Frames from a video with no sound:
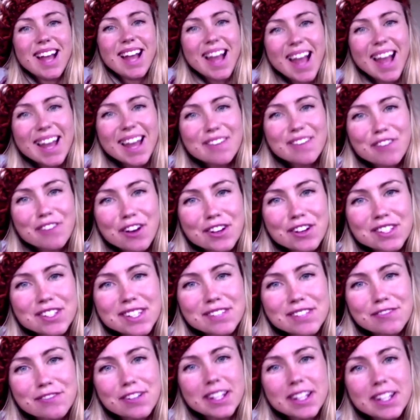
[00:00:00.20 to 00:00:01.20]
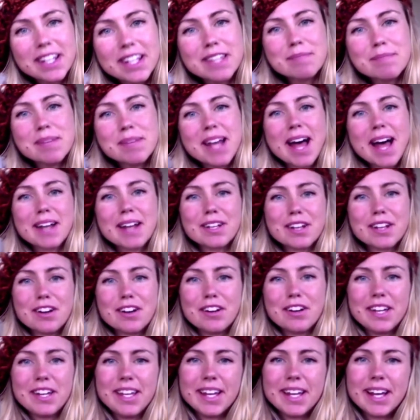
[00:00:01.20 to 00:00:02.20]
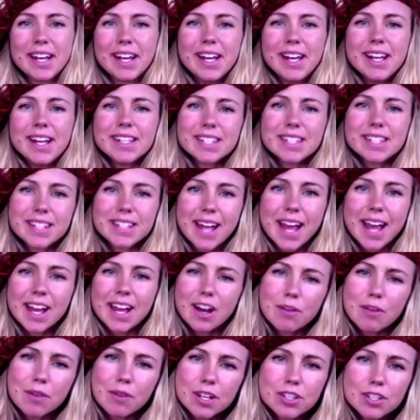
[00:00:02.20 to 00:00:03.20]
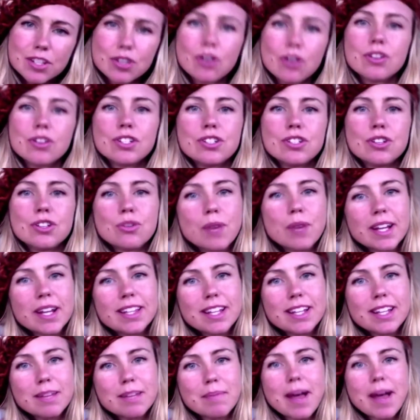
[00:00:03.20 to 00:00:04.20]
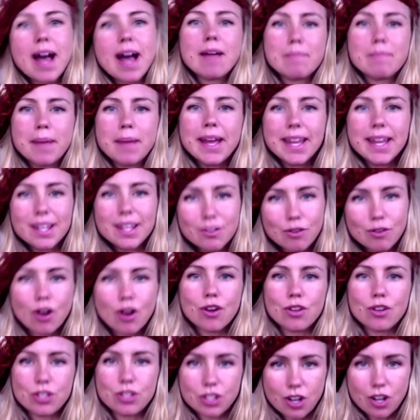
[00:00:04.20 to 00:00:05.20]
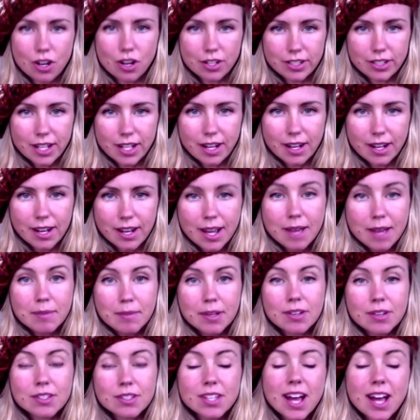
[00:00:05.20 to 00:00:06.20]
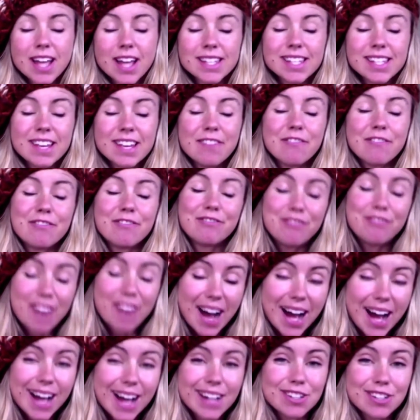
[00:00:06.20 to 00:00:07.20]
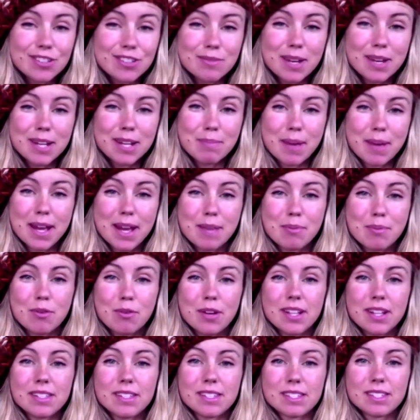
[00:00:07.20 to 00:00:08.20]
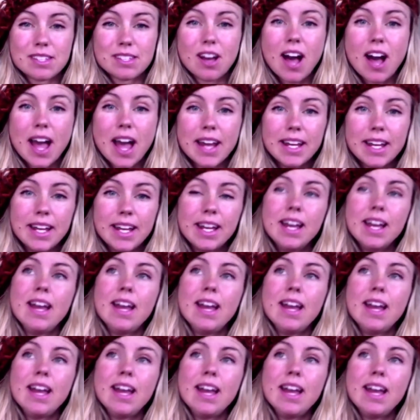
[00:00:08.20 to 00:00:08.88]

Hey folks, it's Frilly the Banana Girl here. Today I want to talk to you quickly about being your own doctor, because I see far too many people in society